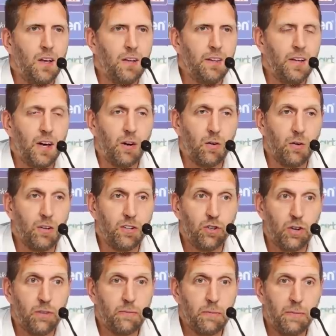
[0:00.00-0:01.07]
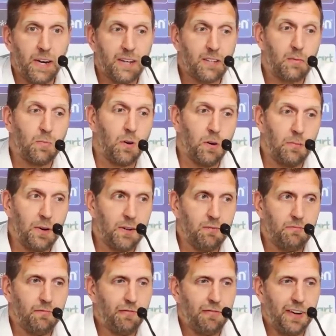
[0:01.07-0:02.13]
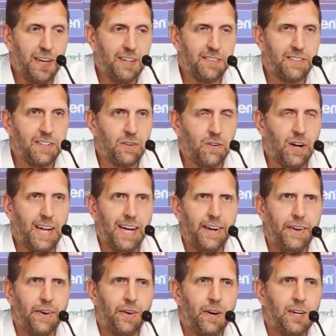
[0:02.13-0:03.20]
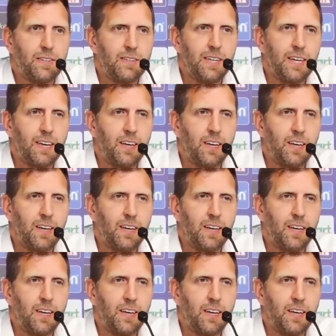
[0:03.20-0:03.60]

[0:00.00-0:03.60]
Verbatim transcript: Not only German basketball, but fans in Orlando. I think